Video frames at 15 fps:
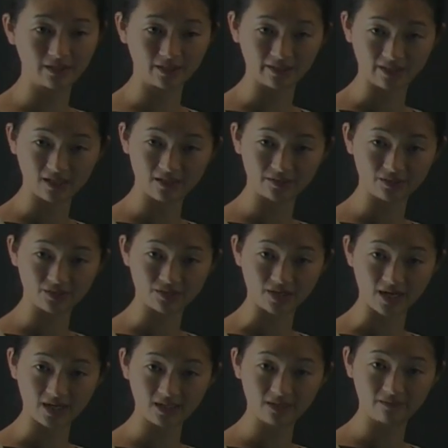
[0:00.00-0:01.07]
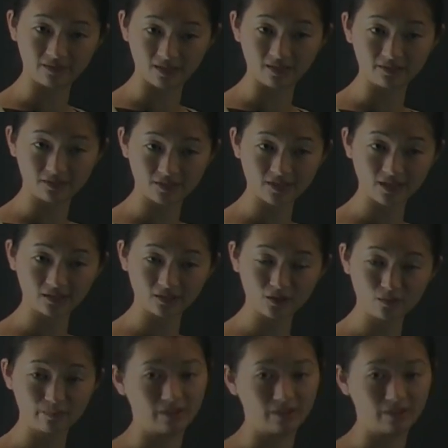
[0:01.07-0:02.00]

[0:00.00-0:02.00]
on the other side of the other side lobe,